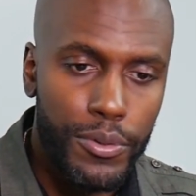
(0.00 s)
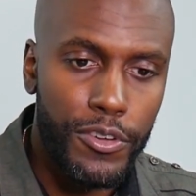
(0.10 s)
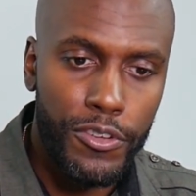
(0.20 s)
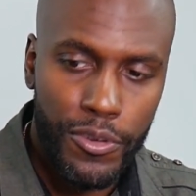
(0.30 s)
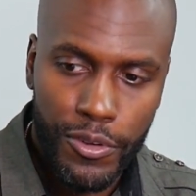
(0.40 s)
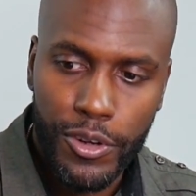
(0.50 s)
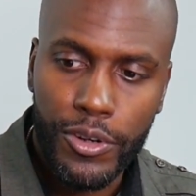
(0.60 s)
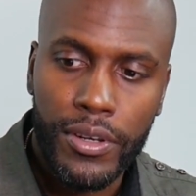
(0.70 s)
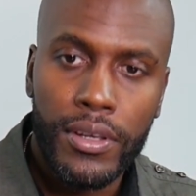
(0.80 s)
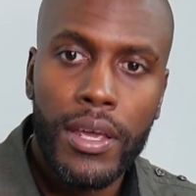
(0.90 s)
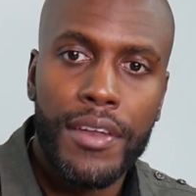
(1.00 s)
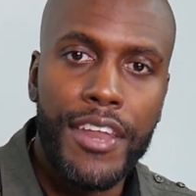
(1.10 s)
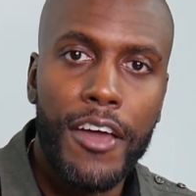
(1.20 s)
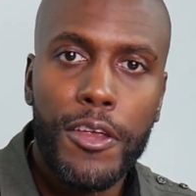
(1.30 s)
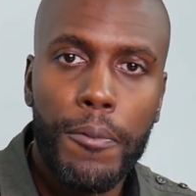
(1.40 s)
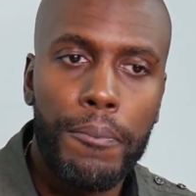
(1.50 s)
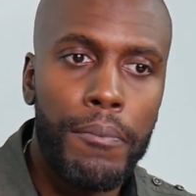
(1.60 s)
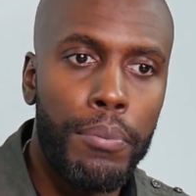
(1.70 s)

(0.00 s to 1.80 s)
you, you're now you're